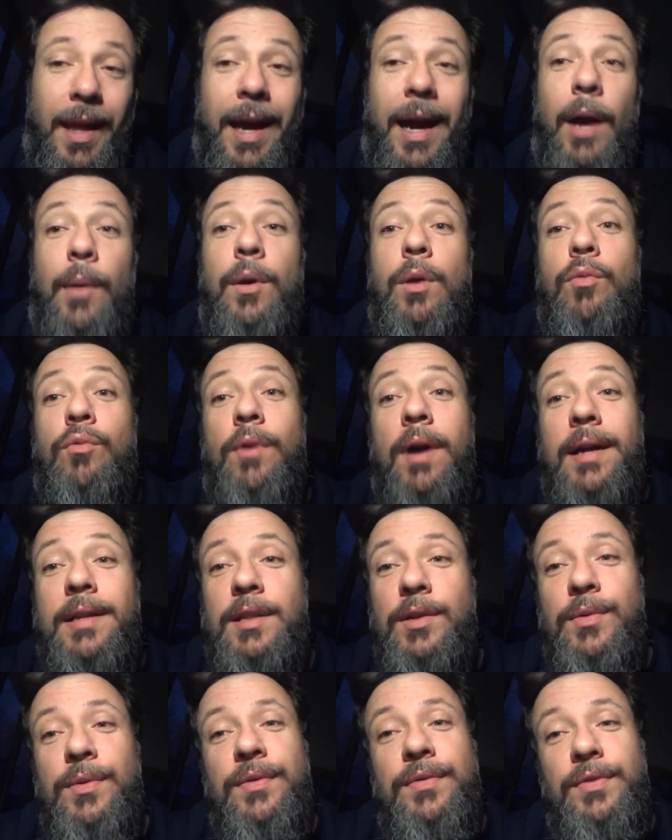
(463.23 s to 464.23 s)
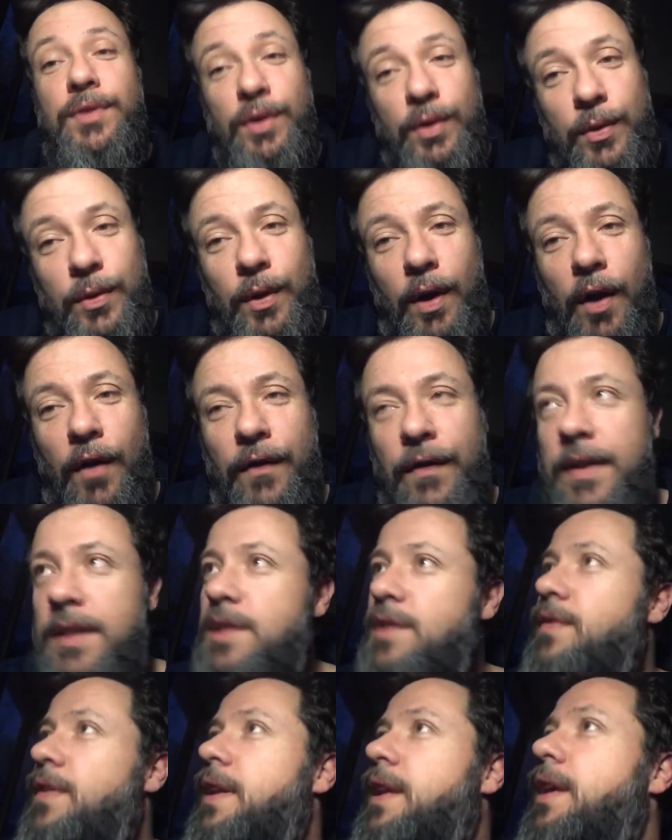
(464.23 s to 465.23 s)
I will write a review on
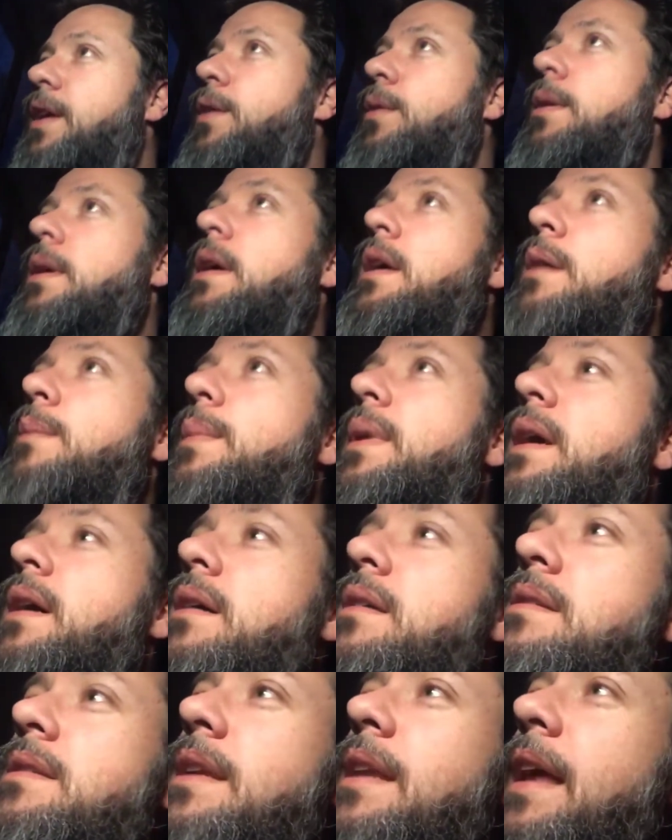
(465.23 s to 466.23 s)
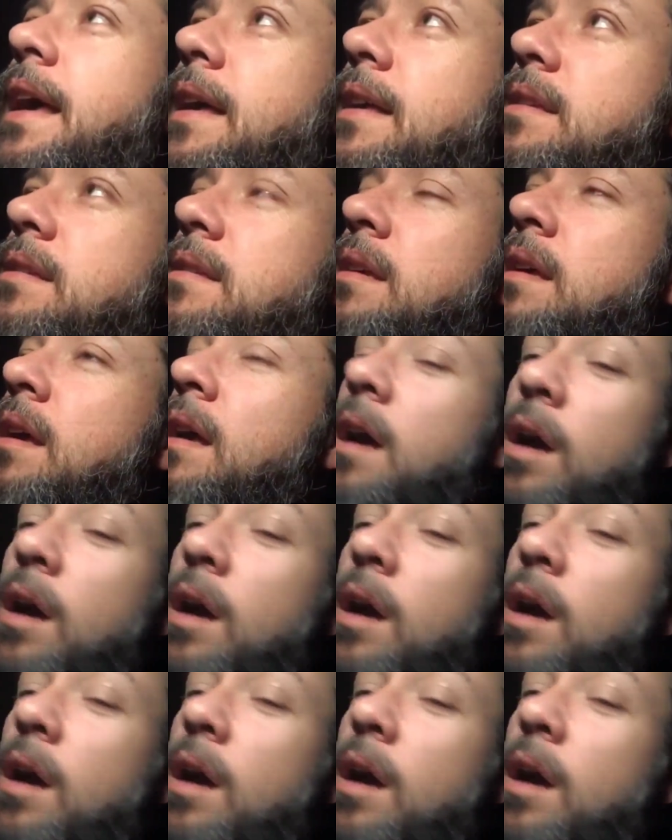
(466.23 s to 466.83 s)
this video because it has...